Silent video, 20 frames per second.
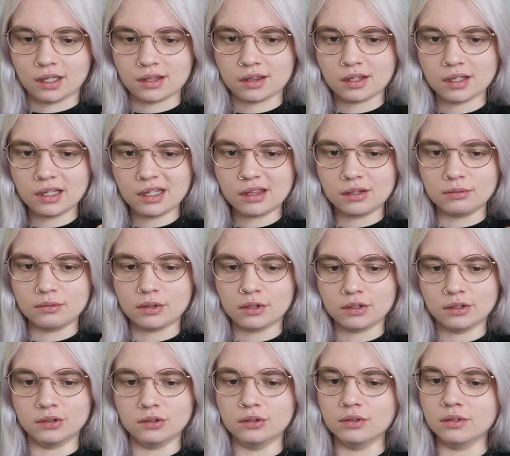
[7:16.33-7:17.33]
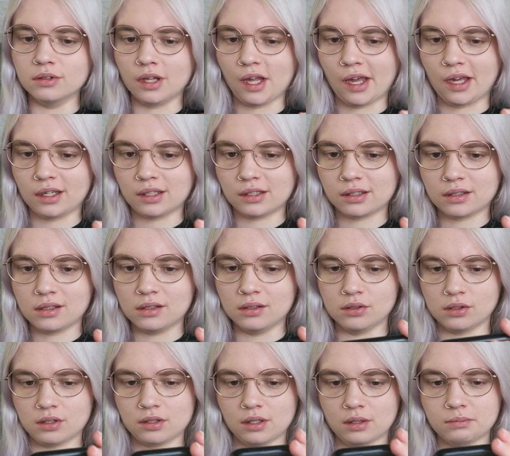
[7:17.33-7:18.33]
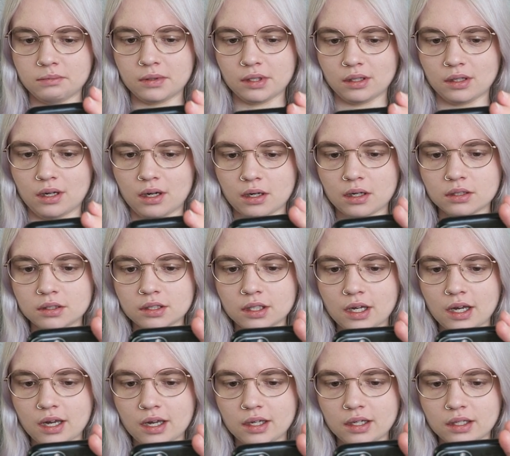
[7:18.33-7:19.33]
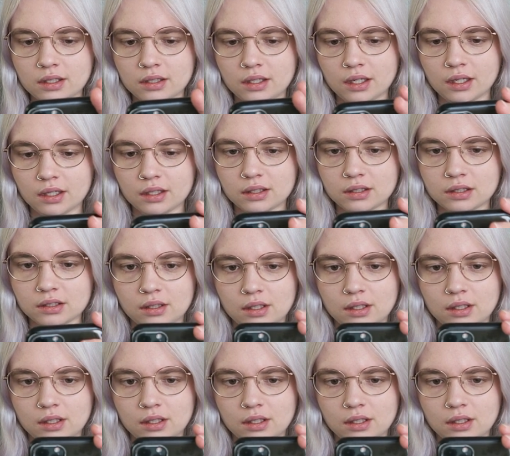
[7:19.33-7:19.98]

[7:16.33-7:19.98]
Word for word: I think the one who like hooked up with Lagertha in like